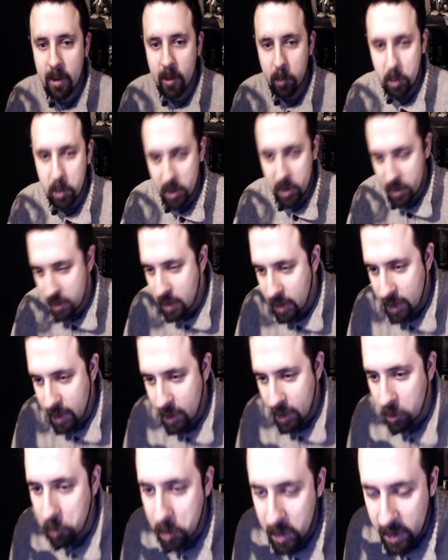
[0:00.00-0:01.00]
but it's not
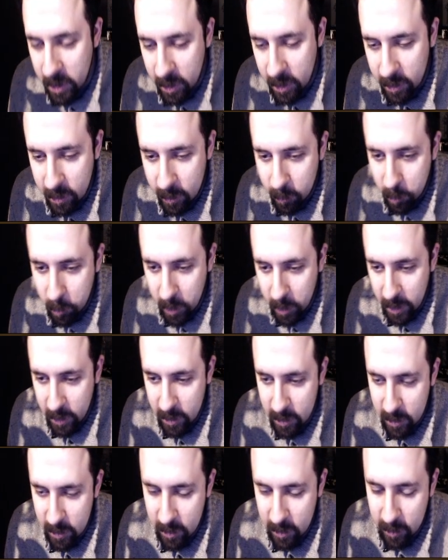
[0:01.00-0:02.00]
LB
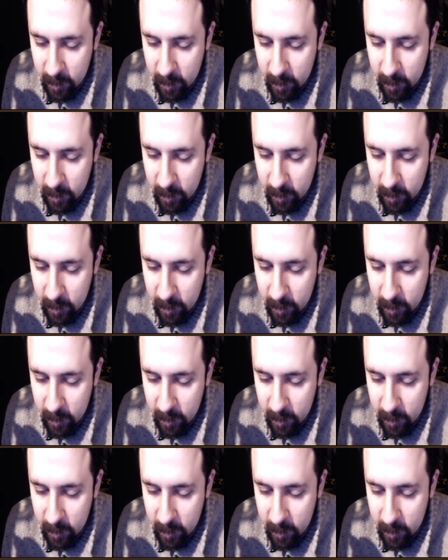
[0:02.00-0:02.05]
based.